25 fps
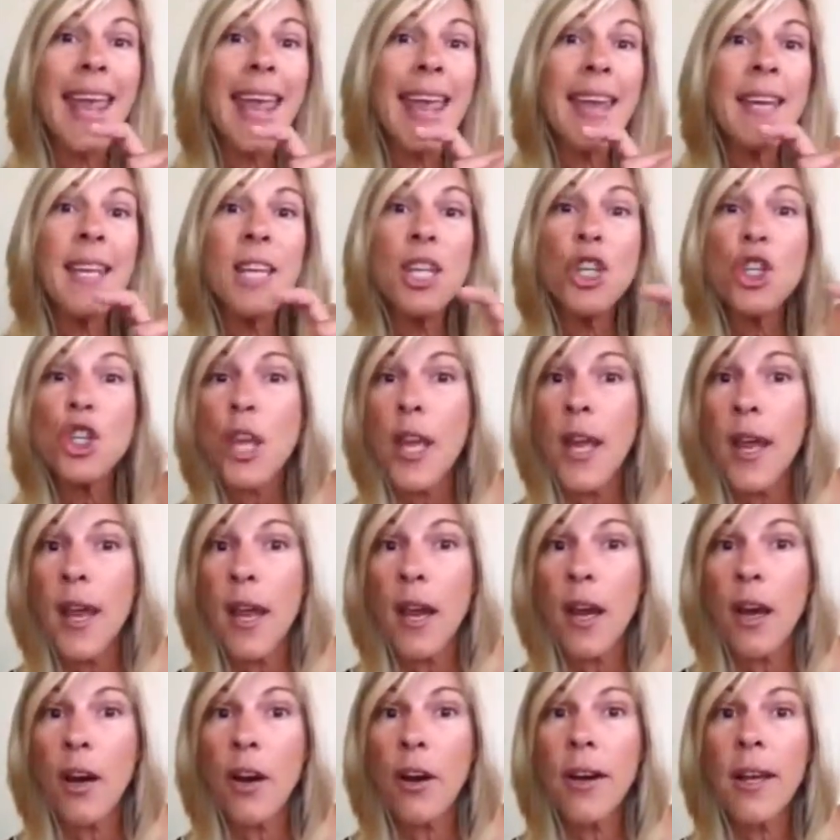any
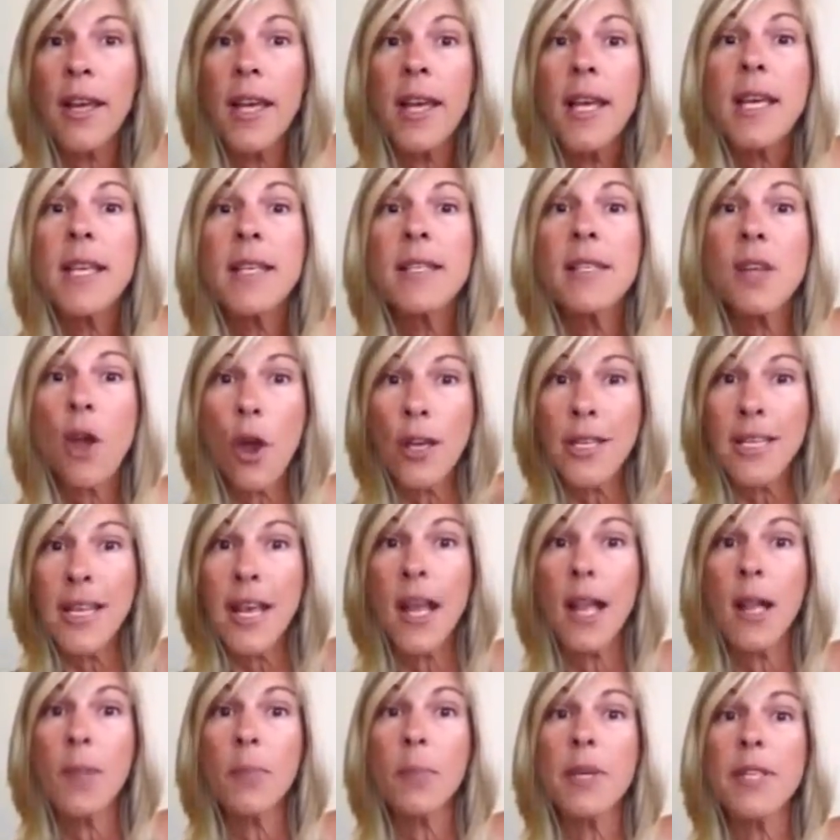share is going to
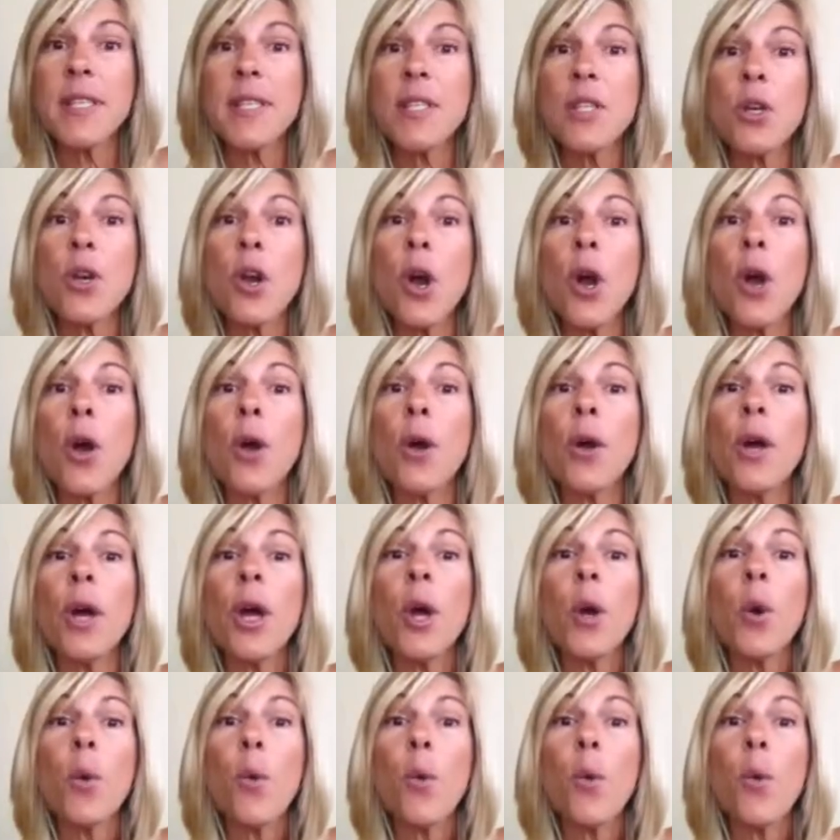help us to know